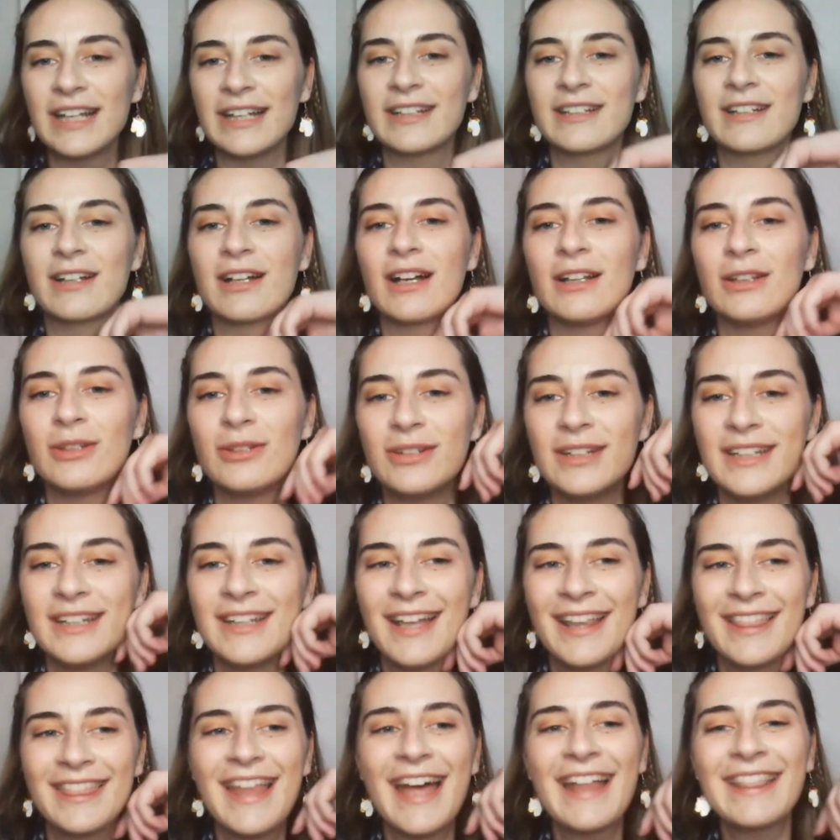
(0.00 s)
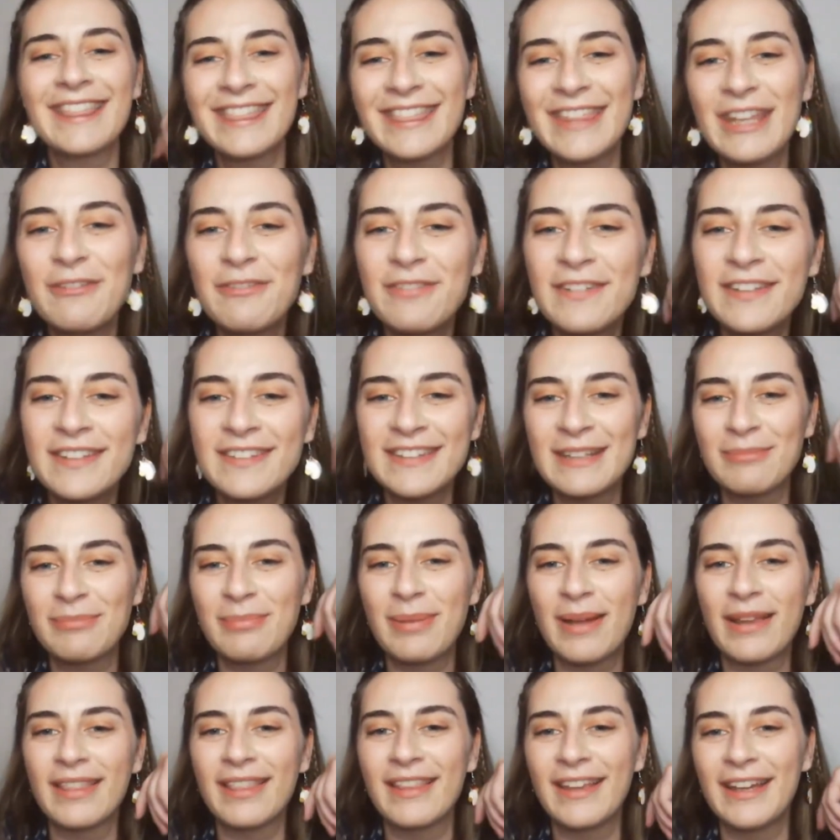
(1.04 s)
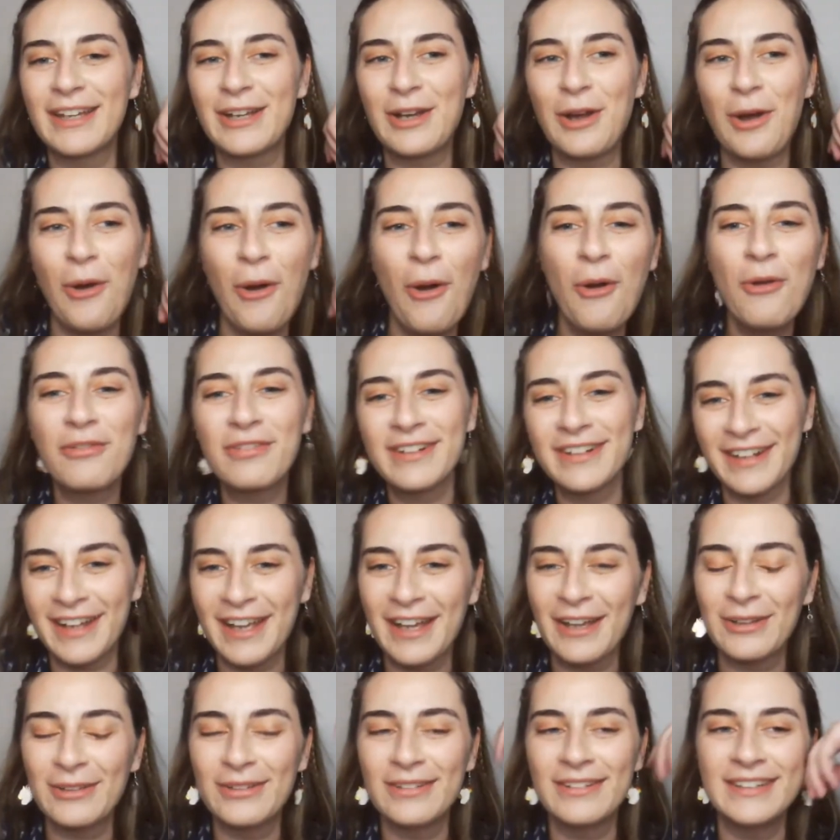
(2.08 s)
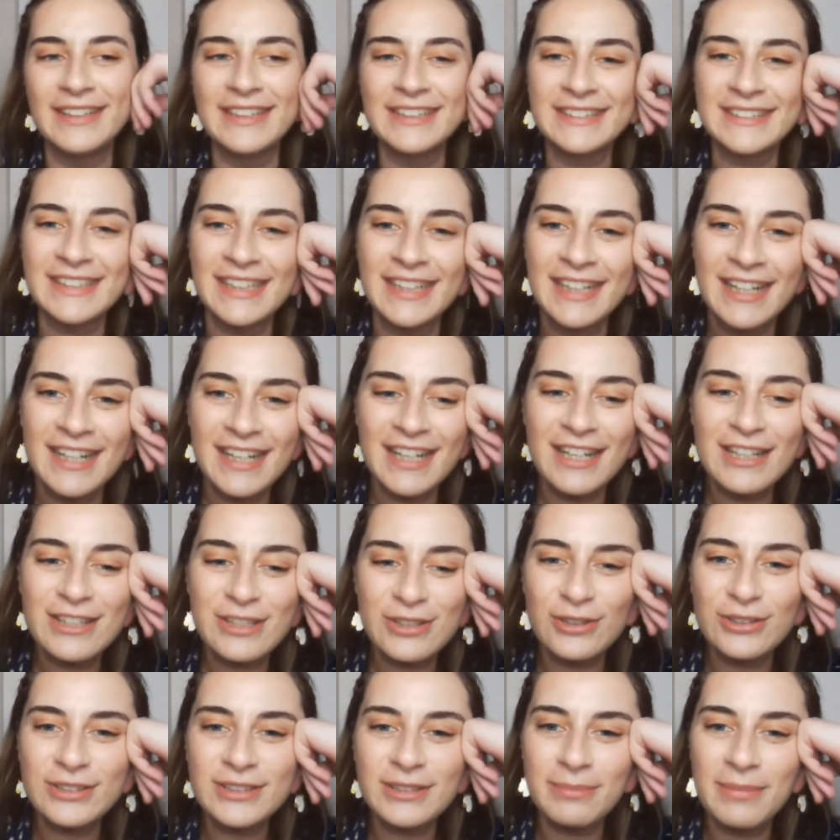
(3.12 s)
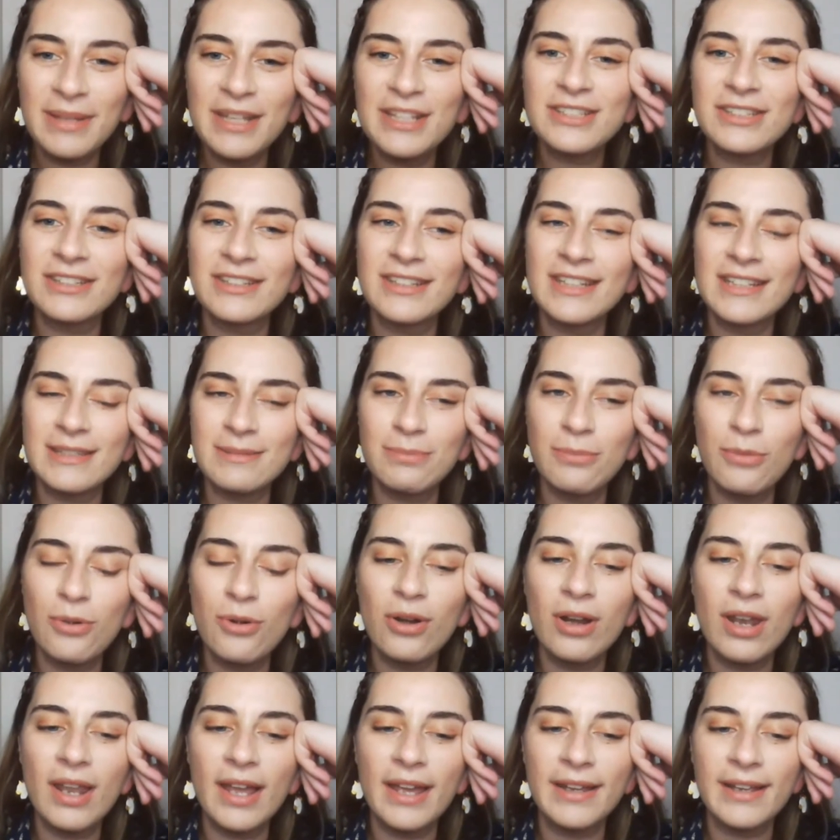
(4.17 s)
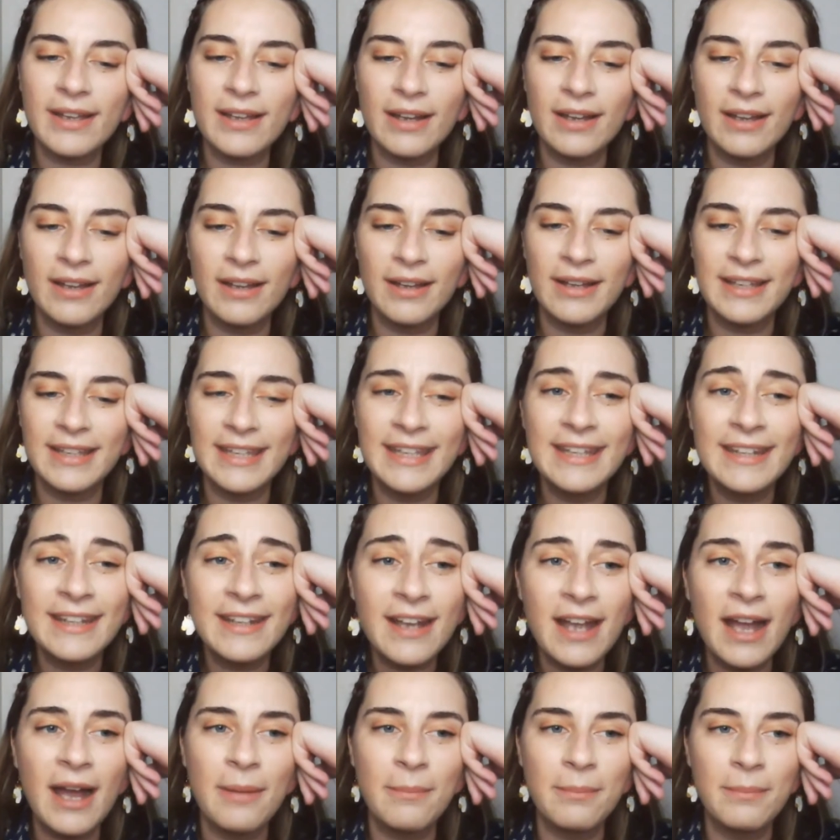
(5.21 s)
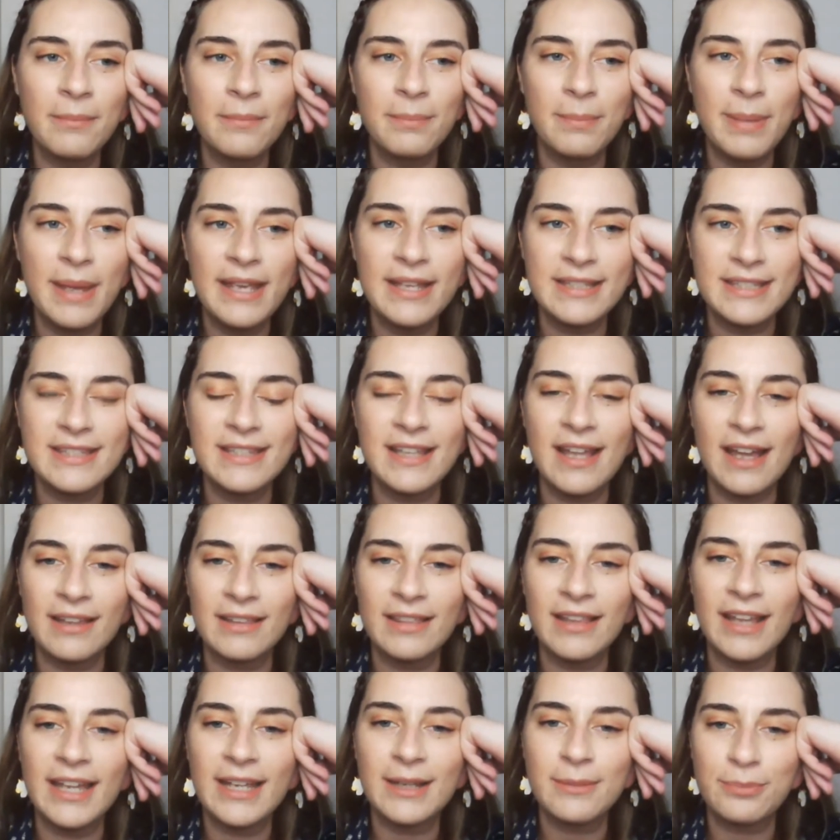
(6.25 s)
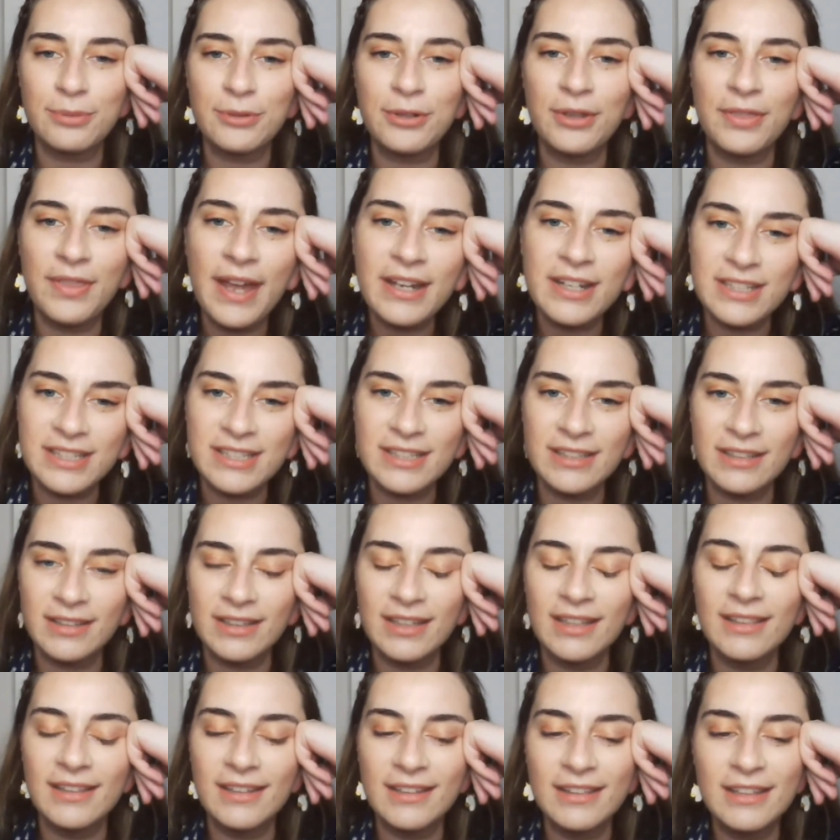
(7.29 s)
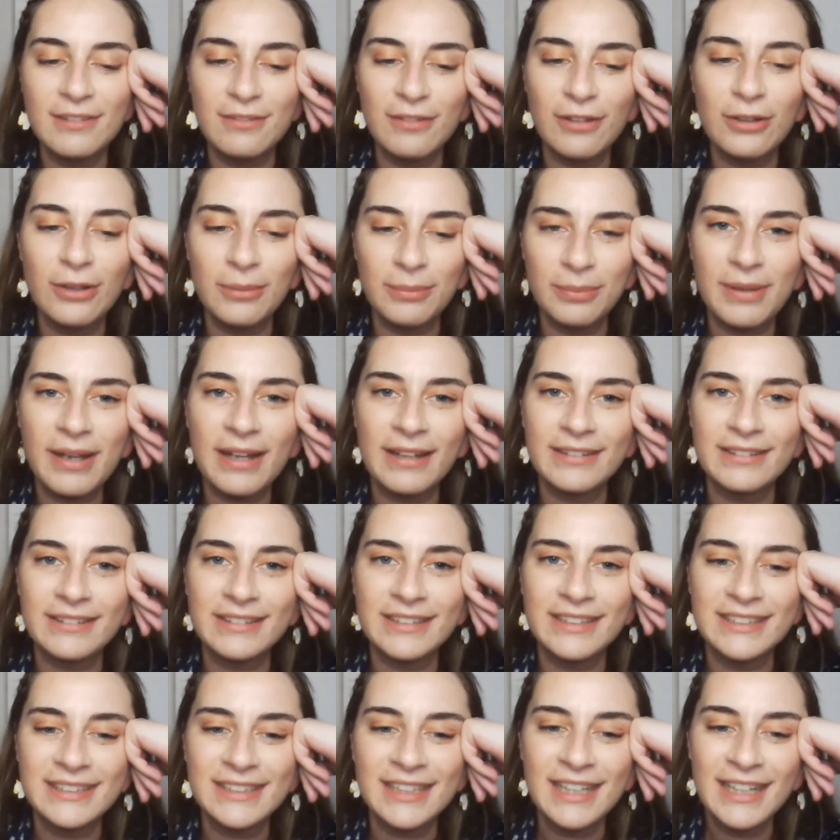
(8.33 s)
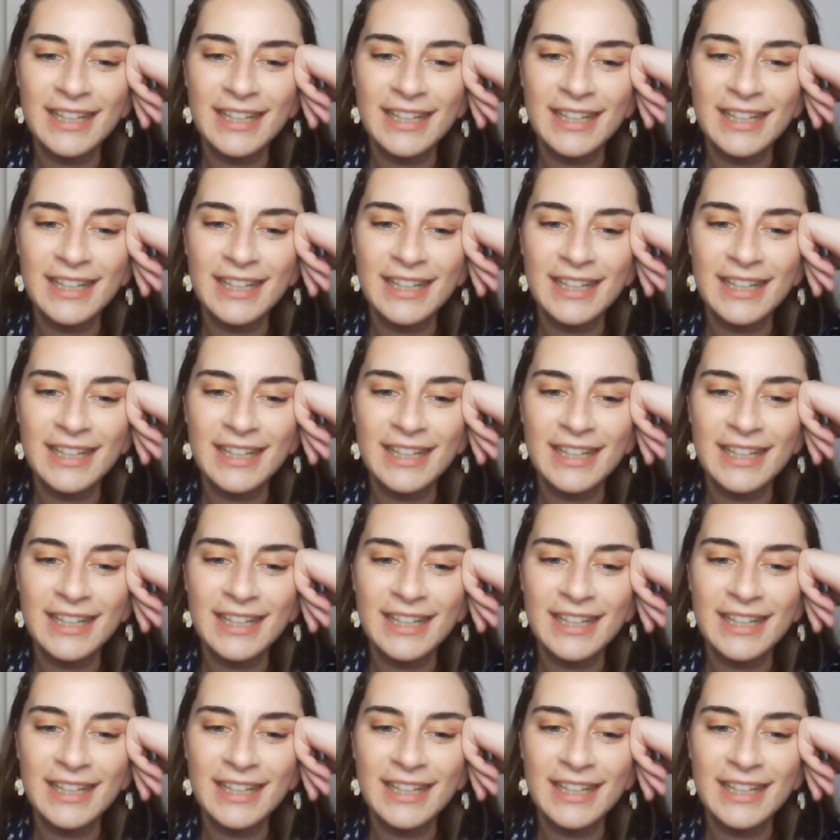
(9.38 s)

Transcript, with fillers: like calorie, not deficit, but like over calories. It's also mentioned it's more like income based, not like production in the developed countries.